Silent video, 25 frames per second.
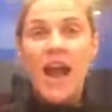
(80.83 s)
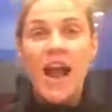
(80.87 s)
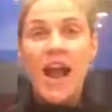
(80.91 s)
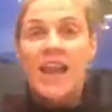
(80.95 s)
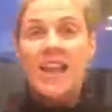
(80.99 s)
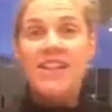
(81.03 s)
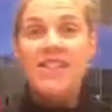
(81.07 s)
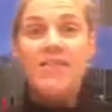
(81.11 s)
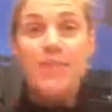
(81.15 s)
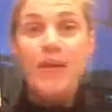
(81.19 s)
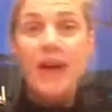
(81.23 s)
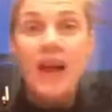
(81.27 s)

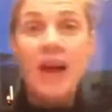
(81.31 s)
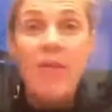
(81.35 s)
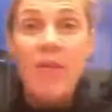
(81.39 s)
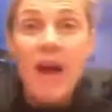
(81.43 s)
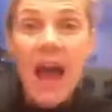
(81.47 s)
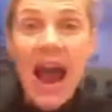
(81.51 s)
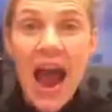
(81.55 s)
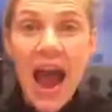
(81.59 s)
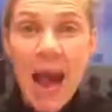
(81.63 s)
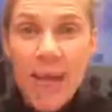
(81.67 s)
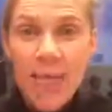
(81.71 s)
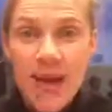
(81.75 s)
it's become a
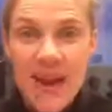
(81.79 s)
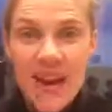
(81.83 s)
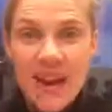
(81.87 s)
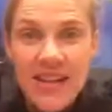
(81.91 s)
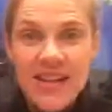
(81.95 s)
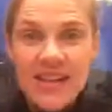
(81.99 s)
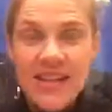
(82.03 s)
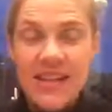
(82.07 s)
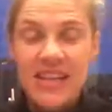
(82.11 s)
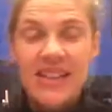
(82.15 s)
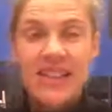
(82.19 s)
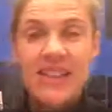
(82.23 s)
habit.
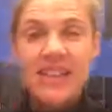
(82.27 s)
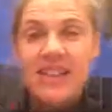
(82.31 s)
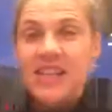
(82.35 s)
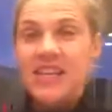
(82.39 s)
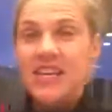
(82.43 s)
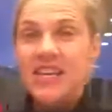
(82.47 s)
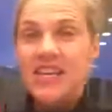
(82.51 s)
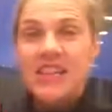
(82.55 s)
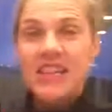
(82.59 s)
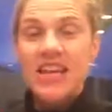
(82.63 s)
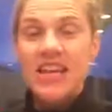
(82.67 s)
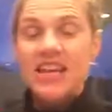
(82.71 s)
It's like
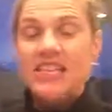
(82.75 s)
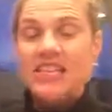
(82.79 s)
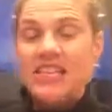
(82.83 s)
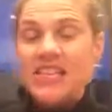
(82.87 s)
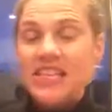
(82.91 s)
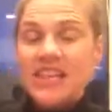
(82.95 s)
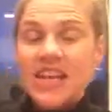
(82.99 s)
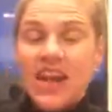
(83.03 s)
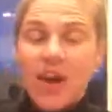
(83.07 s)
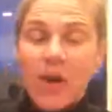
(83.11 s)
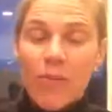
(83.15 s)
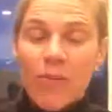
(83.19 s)
they, they
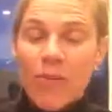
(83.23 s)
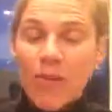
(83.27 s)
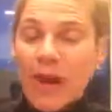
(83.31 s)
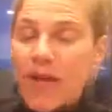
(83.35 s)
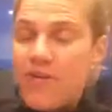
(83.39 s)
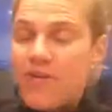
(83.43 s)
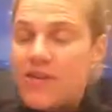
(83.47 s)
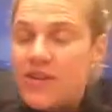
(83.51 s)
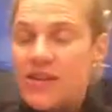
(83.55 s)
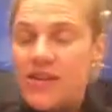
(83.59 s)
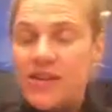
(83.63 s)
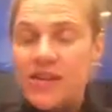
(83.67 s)
sit down at
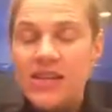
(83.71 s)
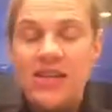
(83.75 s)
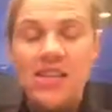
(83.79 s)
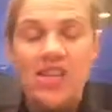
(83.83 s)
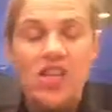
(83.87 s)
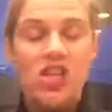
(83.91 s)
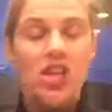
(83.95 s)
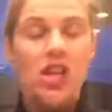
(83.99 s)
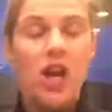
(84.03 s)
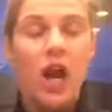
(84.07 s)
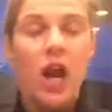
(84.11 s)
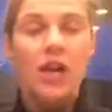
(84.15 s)
breakfast
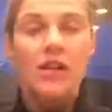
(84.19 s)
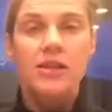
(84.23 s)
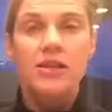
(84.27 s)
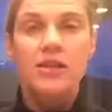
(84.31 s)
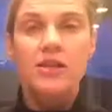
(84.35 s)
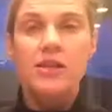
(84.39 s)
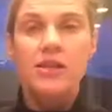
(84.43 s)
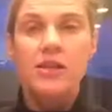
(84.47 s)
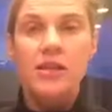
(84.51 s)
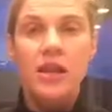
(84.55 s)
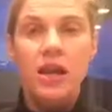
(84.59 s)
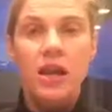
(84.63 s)
and
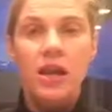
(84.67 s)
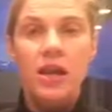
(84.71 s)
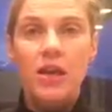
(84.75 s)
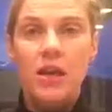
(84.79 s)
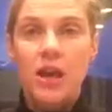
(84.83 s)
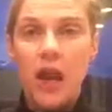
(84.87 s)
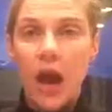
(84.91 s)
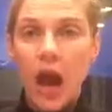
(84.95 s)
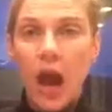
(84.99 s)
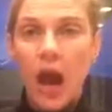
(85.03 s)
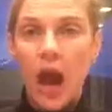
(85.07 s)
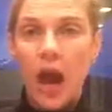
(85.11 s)
just
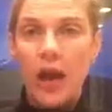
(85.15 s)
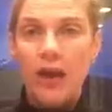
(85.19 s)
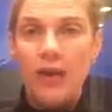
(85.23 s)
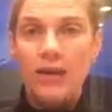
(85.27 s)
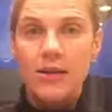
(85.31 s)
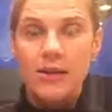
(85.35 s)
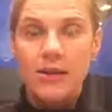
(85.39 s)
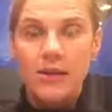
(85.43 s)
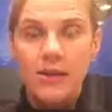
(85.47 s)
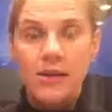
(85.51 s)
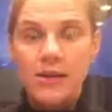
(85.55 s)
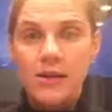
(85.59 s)
cannot
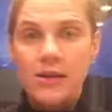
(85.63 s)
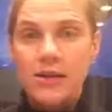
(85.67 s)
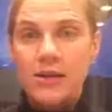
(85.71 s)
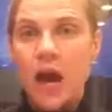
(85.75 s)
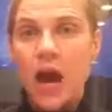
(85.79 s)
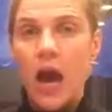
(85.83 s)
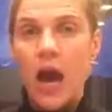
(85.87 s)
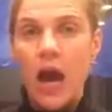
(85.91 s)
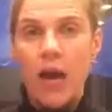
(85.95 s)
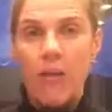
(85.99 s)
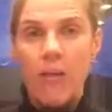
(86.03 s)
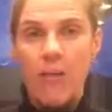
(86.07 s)

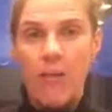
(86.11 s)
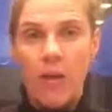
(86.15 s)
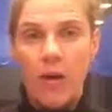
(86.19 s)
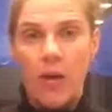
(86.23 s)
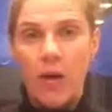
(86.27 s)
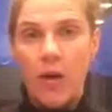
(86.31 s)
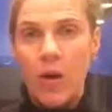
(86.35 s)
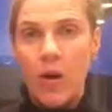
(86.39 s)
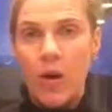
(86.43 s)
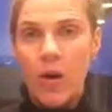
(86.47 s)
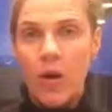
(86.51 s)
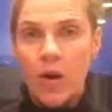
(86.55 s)
stop
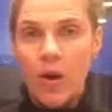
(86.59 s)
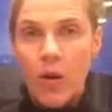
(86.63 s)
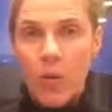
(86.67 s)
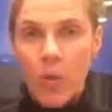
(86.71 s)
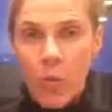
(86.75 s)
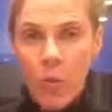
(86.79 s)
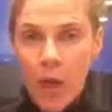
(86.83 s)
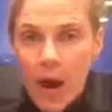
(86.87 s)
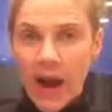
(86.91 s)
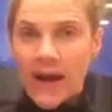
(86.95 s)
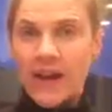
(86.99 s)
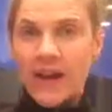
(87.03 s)

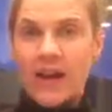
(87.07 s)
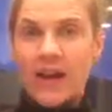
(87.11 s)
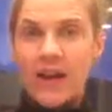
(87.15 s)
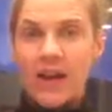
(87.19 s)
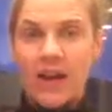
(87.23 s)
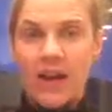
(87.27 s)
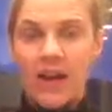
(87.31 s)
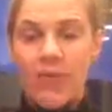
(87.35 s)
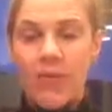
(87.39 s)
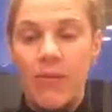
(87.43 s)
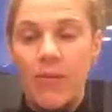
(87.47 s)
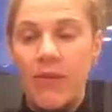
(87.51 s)
whining
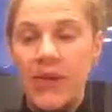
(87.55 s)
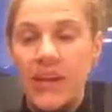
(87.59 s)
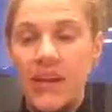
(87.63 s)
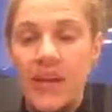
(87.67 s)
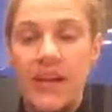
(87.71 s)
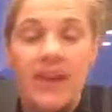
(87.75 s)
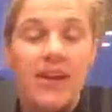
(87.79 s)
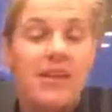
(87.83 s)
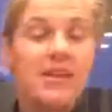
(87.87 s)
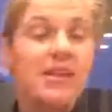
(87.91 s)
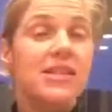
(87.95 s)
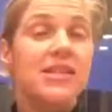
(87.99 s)
and
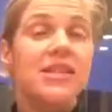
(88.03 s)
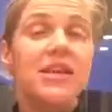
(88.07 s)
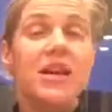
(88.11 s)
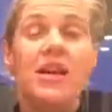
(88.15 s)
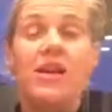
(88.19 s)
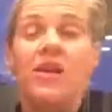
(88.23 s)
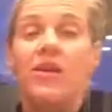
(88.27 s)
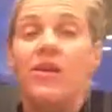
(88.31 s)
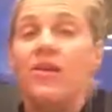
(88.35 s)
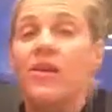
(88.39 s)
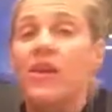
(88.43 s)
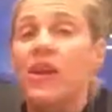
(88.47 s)
complaining.
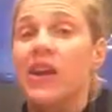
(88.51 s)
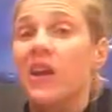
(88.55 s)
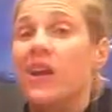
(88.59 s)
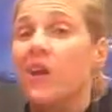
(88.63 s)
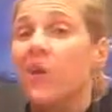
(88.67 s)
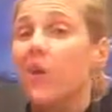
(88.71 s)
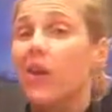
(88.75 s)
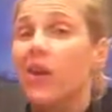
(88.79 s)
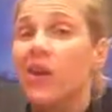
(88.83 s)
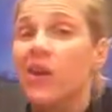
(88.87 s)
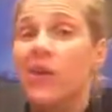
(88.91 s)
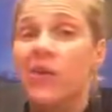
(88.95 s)
So you
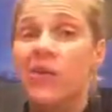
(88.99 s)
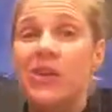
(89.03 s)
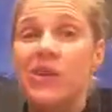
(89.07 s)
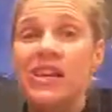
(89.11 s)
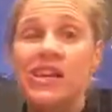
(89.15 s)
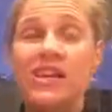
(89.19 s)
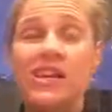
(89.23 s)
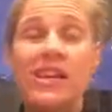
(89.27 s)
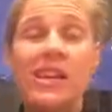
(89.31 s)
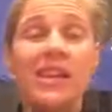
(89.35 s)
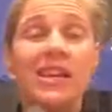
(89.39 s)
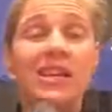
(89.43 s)
know what? We
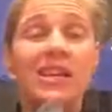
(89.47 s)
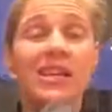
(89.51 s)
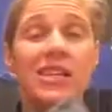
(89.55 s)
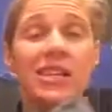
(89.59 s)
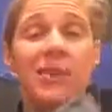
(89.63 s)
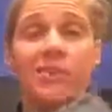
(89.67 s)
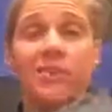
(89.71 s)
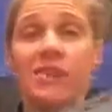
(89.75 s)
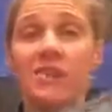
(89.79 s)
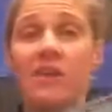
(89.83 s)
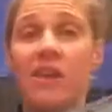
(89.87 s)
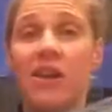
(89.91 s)
just had a
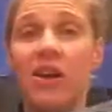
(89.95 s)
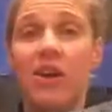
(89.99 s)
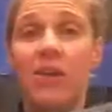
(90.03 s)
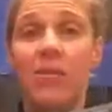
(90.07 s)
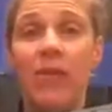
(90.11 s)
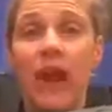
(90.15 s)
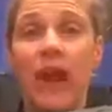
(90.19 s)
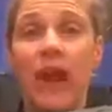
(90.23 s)
jump start them out of